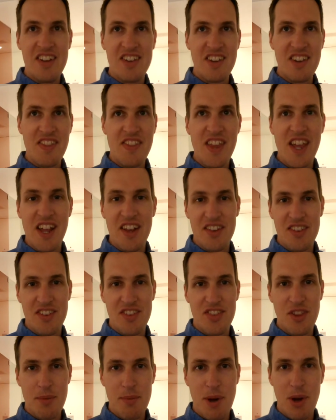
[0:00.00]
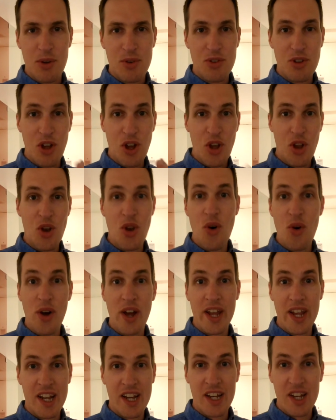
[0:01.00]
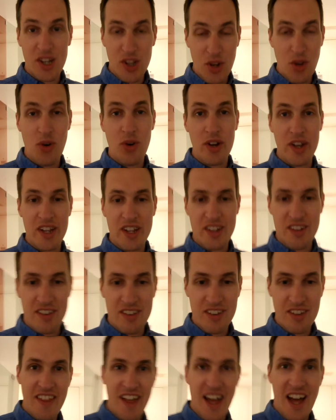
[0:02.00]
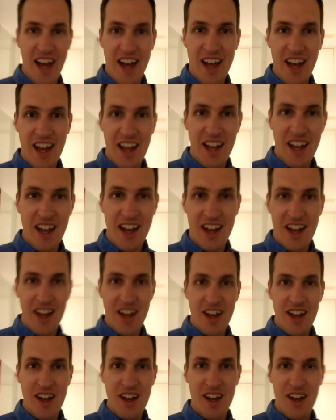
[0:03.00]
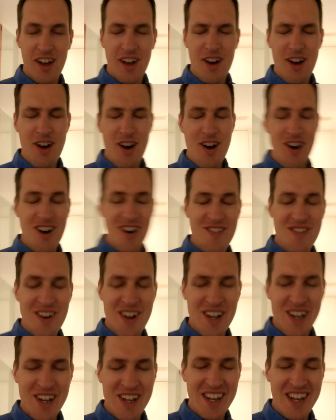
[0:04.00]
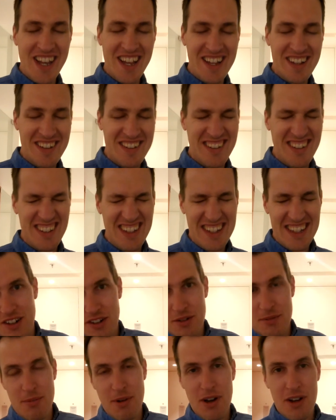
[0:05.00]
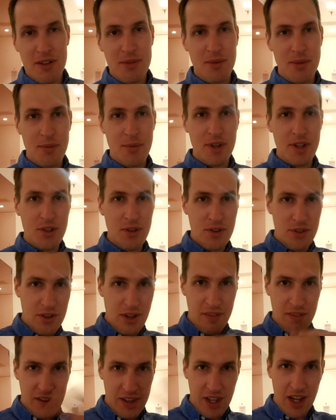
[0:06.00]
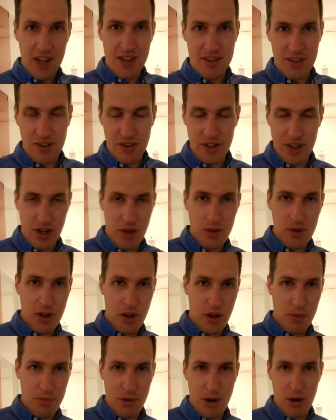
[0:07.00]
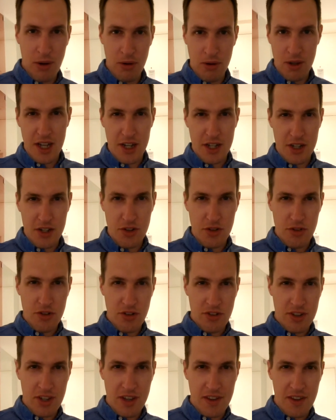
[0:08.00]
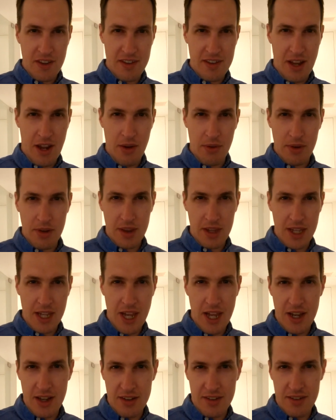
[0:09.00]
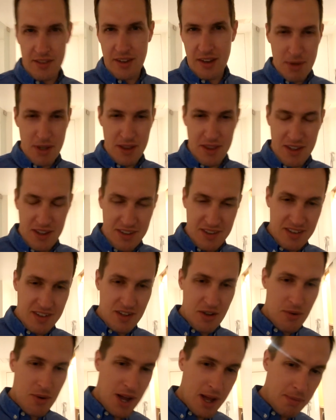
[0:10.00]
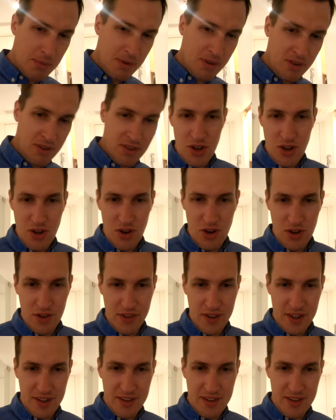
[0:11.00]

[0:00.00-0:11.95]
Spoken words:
isn't this the most annoying noise? That. Oh my goodness. It reminds me of when you used to have the casing on the old GoPro and then you just get the sound of the case. But this still happens on the